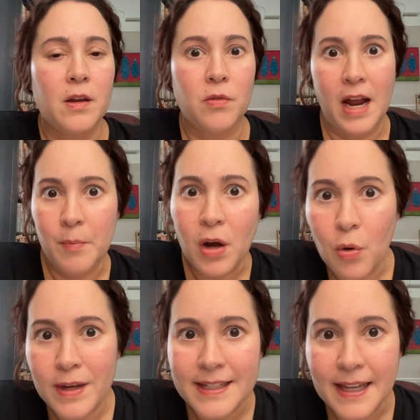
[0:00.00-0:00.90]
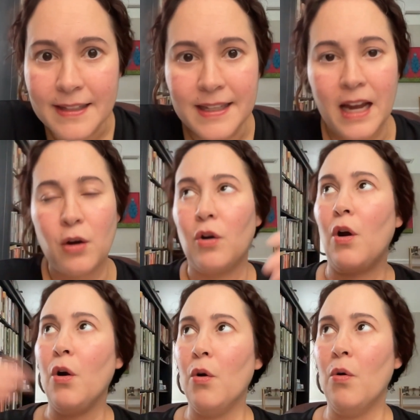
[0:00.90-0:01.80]
grandma always says that, or
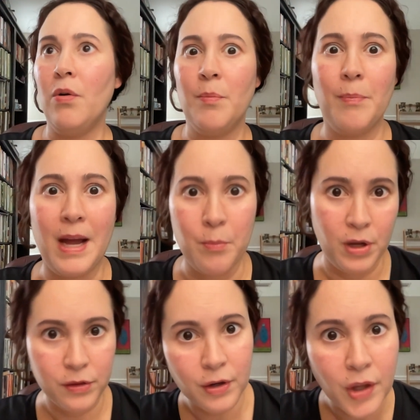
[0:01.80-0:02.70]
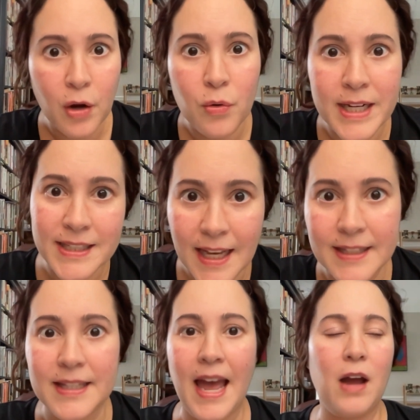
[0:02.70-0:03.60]
oh, my mother-in-law always
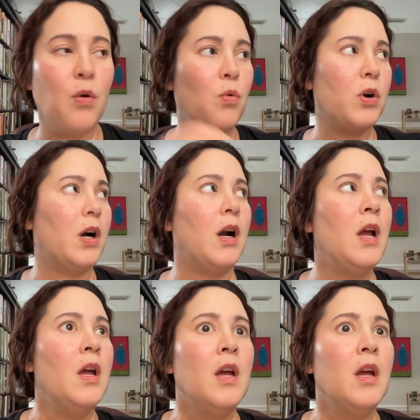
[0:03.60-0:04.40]
says that, or,